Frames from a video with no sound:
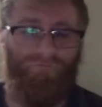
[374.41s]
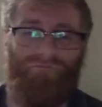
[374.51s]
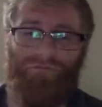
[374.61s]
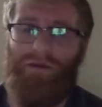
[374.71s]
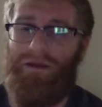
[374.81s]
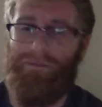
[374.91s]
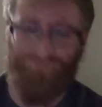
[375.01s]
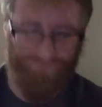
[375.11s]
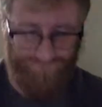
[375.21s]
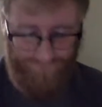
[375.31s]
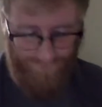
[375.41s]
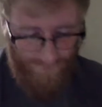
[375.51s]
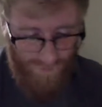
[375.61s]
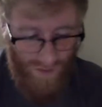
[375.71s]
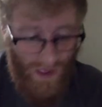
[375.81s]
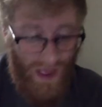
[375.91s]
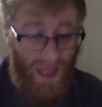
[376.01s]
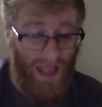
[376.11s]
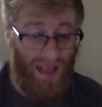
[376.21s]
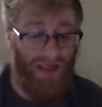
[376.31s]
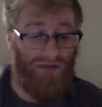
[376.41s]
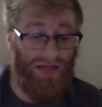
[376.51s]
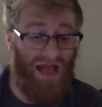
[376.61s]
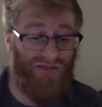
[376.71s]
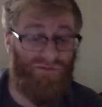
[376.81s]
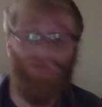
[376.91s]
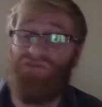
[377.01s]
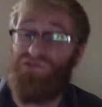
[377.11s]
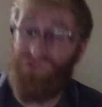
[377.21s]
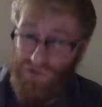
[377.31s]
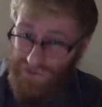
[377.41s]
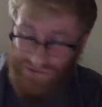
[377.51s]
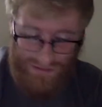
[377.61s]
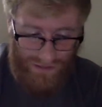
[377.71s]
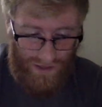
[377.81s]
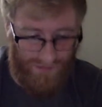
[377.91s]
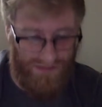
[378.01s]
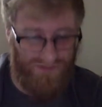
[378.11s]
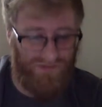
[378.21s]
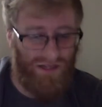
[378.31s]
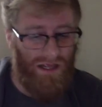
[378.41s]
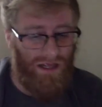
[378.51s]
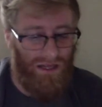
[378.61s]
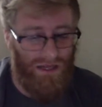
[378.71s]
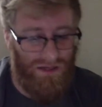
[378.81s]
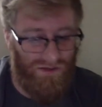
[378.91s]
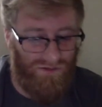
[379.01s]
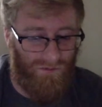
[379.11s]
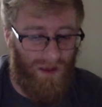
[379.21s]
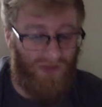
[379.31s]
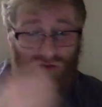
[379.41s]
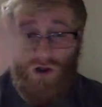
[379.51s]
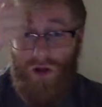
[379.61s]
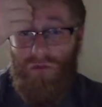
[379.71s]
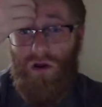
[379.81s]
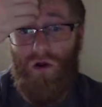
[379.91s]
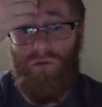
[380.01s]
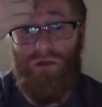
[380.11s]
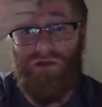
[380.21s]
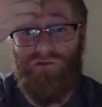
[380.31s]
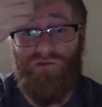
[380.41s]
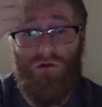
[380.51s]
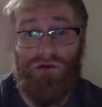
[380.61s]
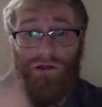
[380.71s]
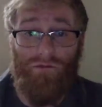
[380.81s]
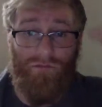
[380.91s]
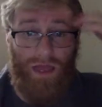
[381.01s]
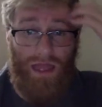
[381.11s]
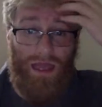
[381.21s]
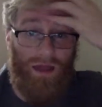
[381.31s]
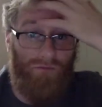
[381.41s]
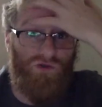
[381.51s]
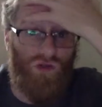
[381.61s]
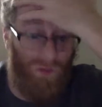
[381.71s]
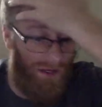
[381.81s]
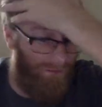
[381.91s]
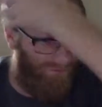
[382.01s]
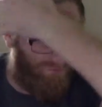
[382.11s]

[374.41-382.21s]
Okay. And last but certainly not least is my trombone, my euphonium, and tuba,